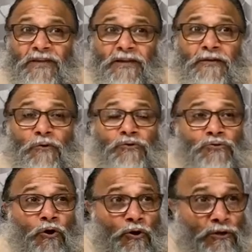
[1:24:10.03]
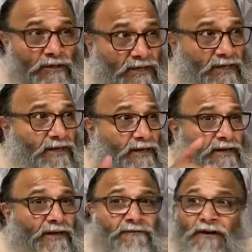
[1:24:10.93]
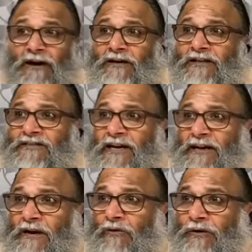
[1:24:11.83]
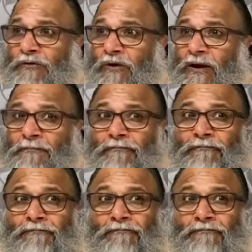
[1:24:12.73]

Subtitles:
He knows all the difficulties that are going to come.